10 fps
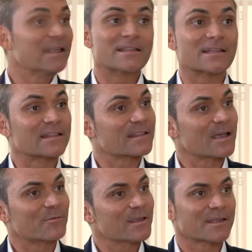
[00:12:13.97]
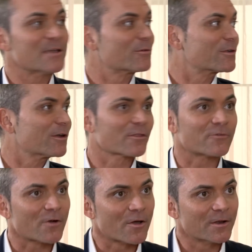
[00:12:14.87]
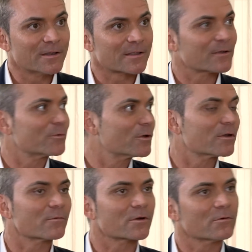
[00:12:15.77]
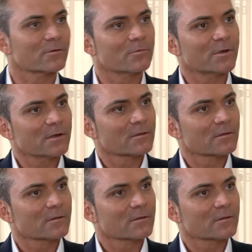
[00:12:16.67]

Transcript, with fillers: And he said the same thing. He was kind of thrown in. They go, well, you're going to record the